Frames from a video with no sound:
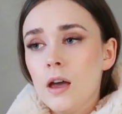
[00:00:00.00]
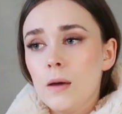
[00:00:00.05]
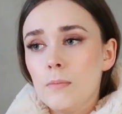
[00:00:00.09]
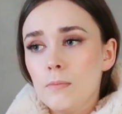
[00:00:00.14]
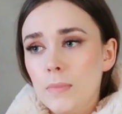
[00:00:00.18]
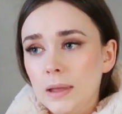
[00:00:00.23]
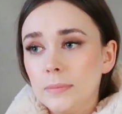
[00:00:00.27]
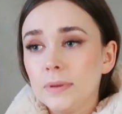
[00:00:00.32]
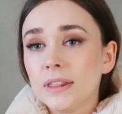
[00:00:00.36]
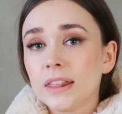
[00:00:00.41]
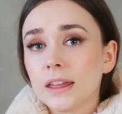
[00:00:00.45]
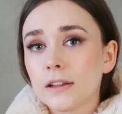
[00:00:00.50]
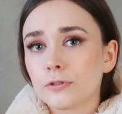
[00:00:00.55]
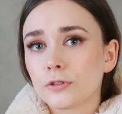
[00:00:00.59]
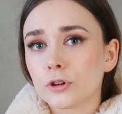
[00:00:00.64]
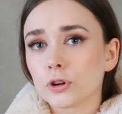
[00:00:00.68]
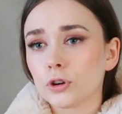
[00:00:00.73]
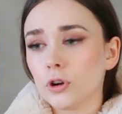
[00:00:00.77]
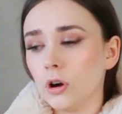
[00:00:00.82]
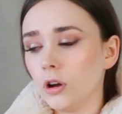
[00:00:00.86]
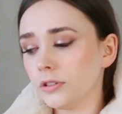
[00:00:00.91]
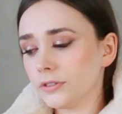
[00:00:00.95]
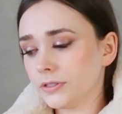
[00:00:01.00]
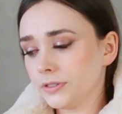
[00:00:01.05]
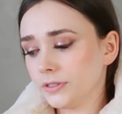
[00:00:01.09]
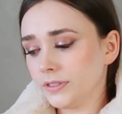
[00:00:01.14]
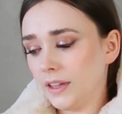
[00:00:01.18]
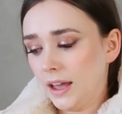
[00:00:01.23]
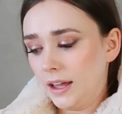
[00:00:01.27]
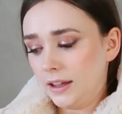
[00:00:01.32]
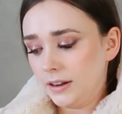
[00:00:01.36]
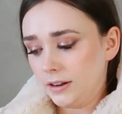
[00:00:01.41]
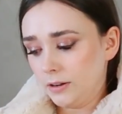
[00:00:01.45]
Maybe they forgot
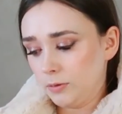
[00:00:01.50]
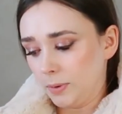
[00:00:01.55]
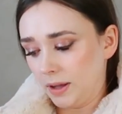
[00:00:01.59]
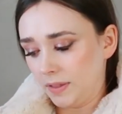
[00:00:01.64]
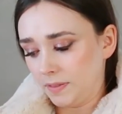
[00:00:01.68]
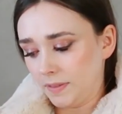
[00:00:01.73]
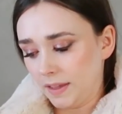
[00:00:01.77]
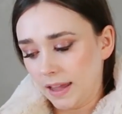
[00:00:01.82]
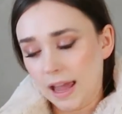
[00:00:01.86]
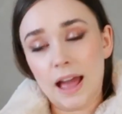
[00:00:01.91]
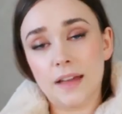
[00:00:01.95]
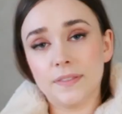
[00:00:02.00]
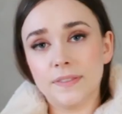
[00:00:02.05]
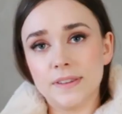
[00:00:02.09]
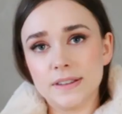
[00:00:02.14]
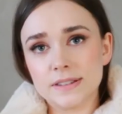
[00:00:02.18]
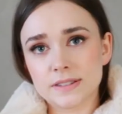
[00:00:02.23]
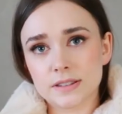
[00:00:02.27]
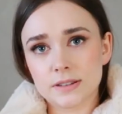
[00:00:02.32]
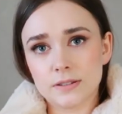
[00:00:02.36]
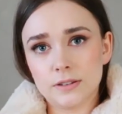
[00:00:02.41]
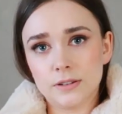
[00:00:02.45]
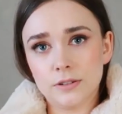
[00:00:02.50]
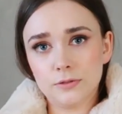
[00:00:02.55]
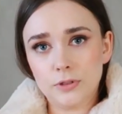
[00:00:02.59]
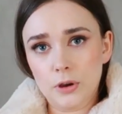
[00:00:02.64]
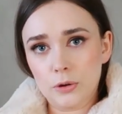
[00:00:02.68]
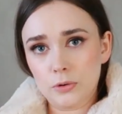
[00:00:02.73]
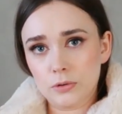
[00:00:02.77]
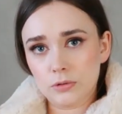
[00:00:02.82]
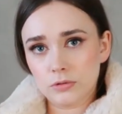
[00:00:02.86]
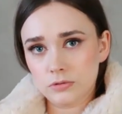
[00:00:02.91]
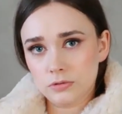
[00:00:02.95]
that when they had this
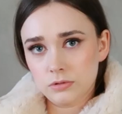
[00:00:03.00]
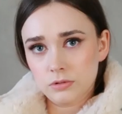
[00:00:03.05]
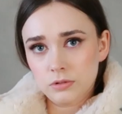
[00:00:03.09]
faux